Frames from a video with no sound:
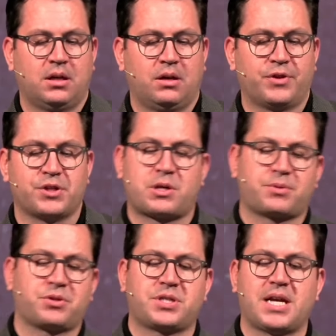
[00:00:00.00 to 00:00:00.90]
For the
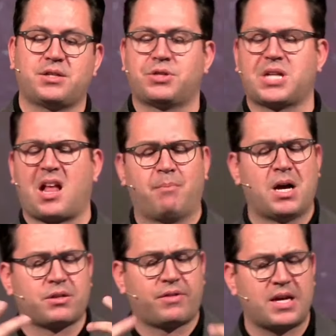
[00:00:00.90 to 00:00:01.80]
scripture says, you shall not
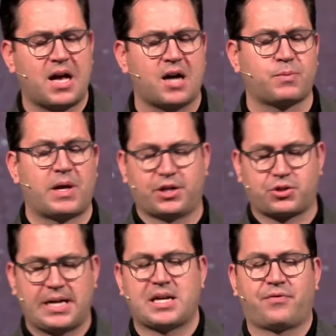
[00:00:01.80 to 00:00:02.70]
muzzle the ox while it
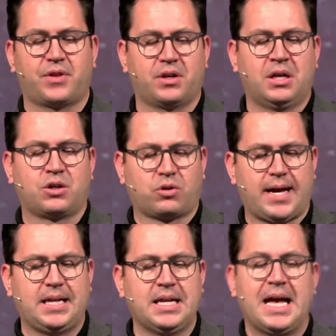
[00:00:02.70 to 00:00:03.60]
treads out the
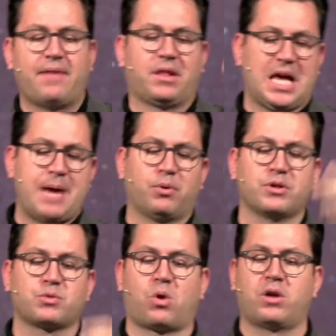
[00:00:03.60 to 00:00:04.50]
grain, and the laborer
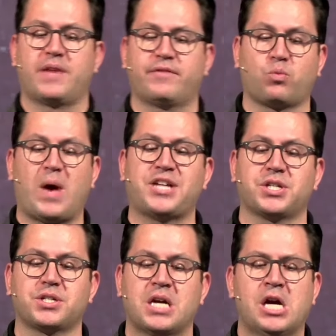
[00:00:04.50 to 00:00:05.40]
is worthy of his
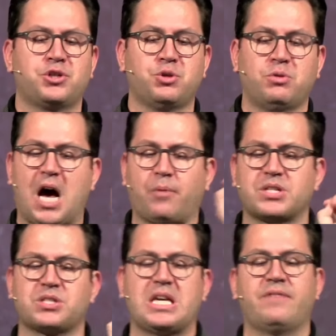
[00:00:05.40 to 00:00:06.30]
wages. Do not
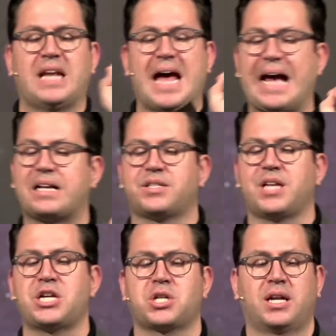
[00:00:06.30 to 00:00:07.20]
receive an
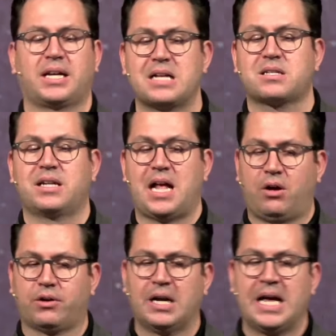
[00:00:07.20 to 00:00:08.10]
accusation against an
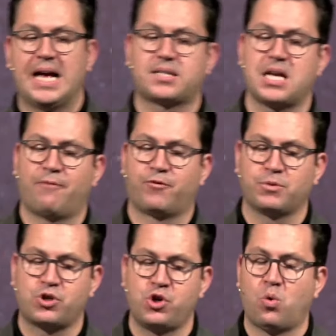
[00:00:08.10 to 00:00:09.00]
elder except from
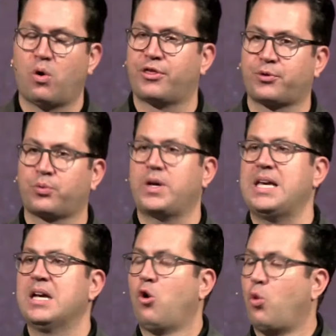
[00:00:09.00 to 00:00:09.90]
two or three
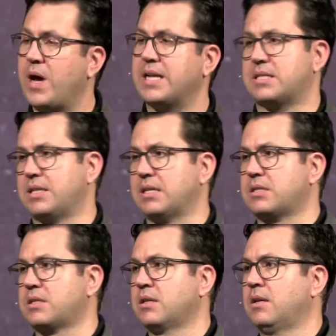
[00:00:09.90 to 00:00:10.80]

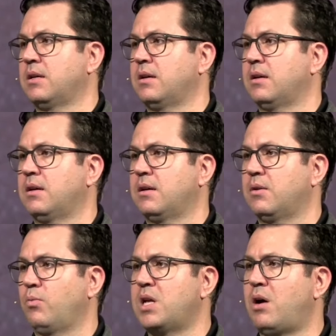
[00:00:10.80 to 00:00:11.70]
witnesses.
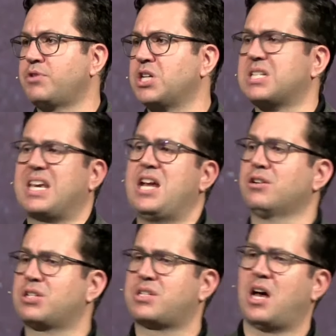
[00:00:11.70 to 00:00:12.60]
We don't just hear
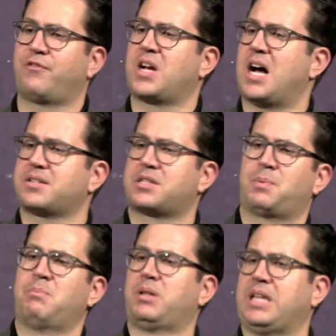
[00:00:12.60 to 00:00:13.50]
stuff, gossip,
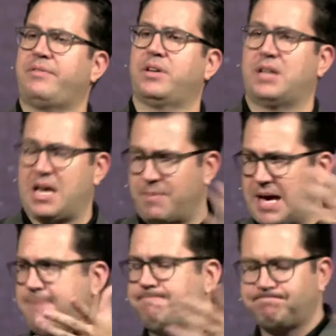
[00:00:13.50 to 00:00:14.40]
and believe it.
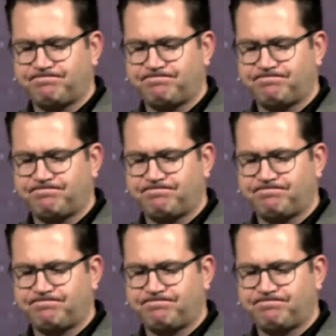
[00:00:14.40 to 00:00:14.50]
Amen?